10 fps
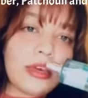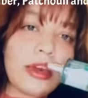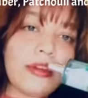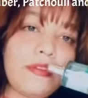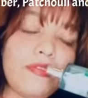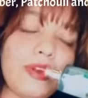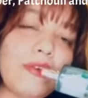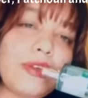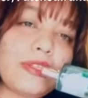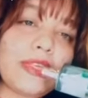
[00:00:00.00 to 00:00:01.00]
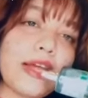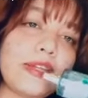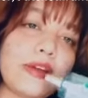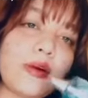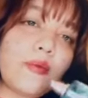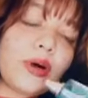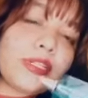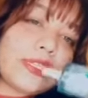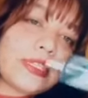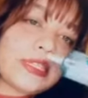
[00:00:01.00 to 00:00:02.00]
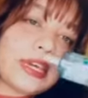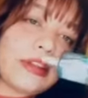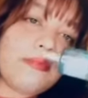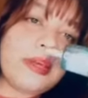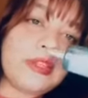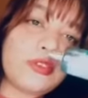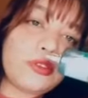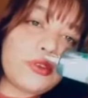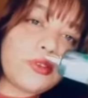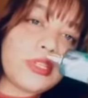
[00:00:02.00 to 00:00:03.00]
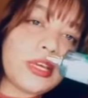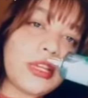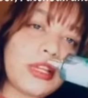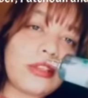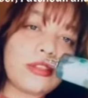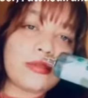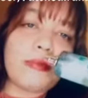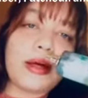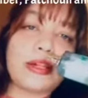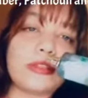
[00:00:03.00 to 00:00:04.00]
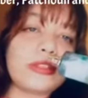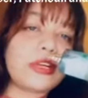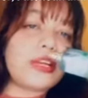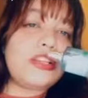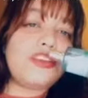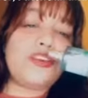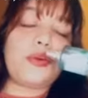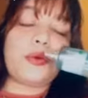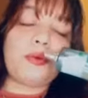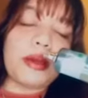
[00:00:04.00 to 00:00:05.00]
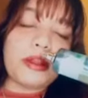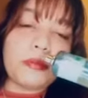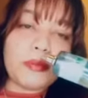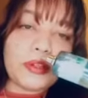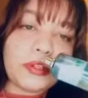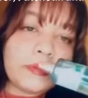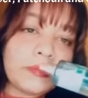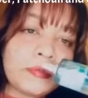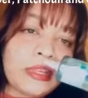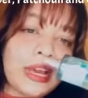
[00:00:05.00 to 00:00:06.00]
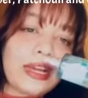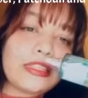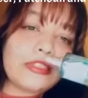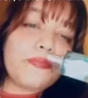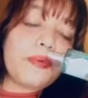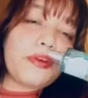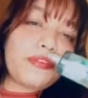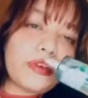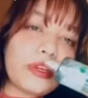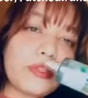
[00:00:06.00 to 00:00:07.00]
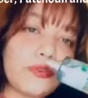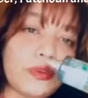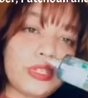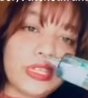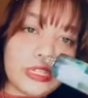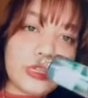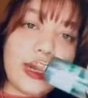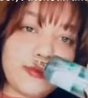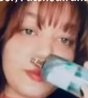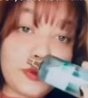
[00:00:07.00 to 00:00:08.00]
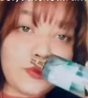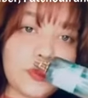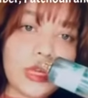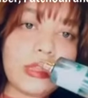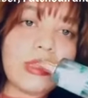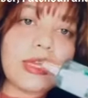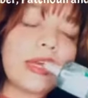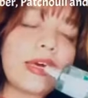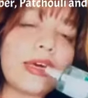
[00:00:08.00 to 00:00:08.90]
kind of fragrance, and once it get mixed to your skin it smells incredible. It's perfect for daytime use, I think.